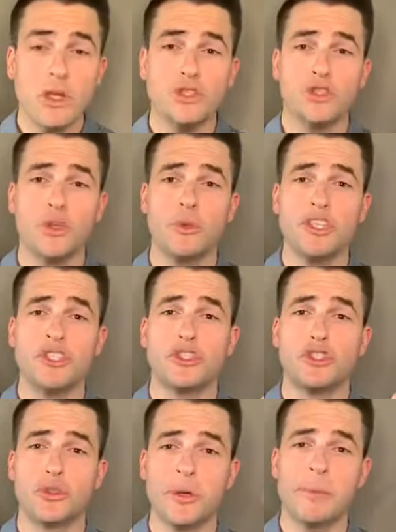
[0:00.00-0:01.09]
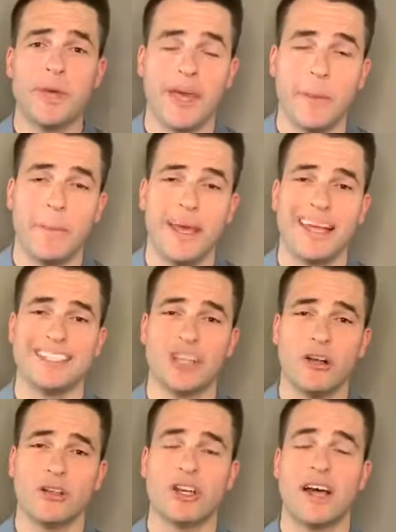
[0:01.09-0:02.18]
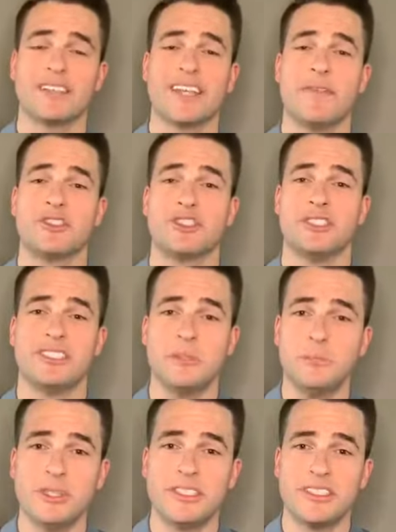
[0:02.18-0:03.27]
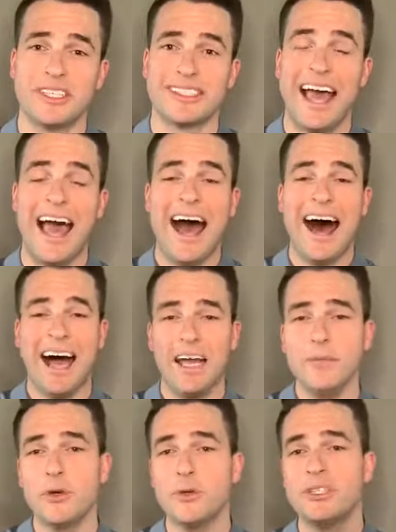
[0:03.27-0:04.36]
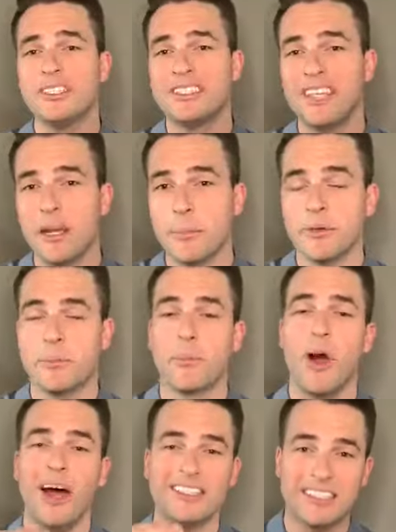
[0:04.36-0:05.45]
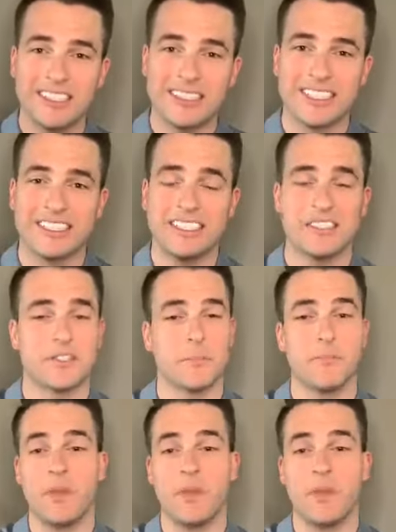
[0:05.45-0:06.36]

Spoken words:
So this DRIP campaign, dollar cost averaging, simply says, I am going to set up a process and a system,